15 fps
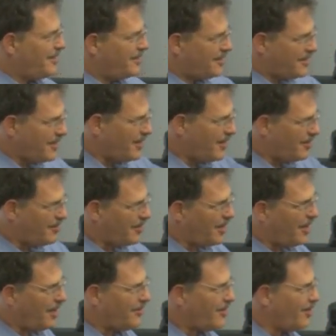you know,
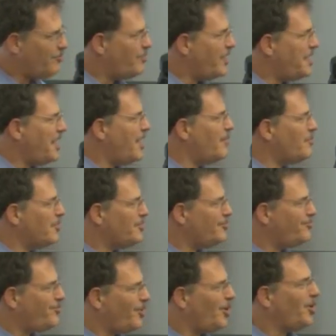uh, they've been hit with a
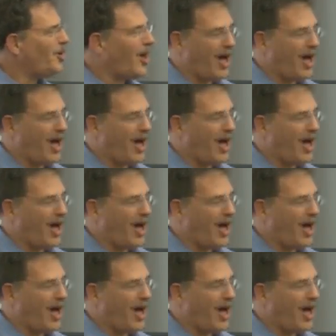full